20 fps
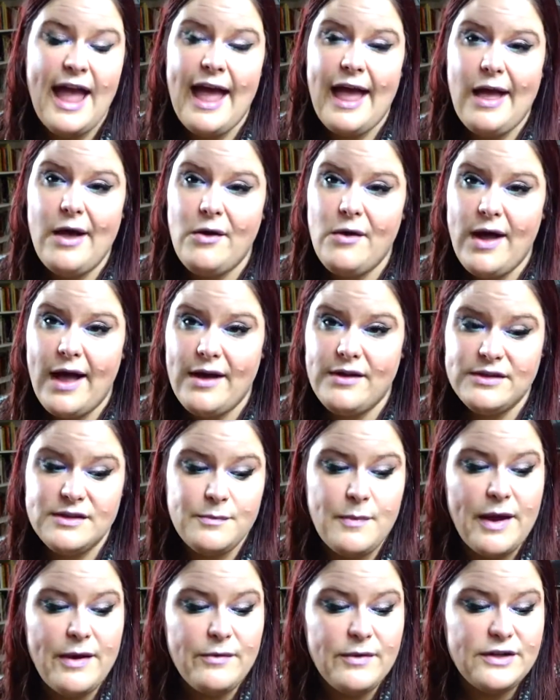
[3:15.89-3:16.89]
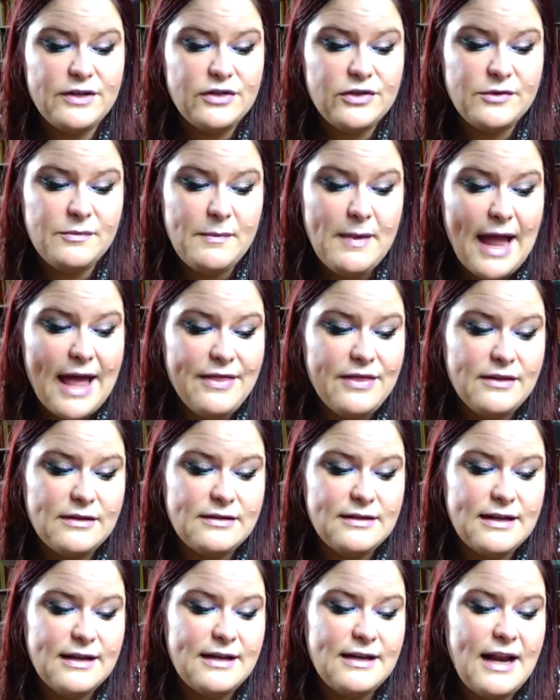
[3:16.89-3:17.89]
Hell House by Richard
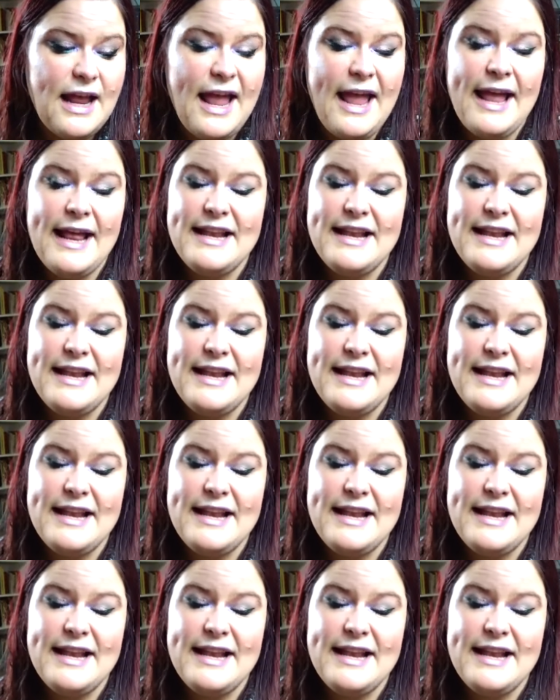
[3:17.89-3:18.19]
Matheson,